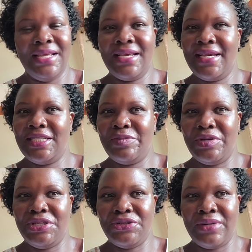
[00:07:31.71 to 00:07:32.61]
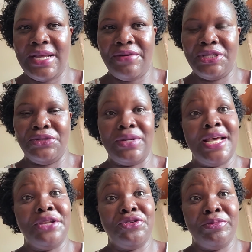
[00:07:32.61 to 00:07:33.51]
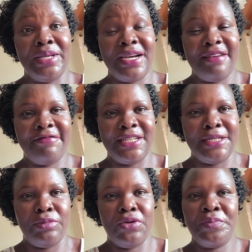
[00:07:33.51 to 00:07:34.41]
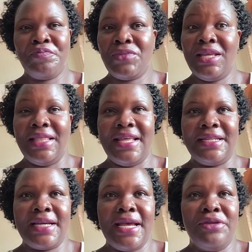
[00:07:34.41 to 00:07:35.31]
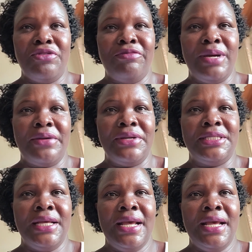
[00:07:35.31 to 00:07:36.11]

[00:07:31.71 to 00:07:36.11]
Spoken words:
Get spiritual direction and you'll be comfortable in that kind of marriage.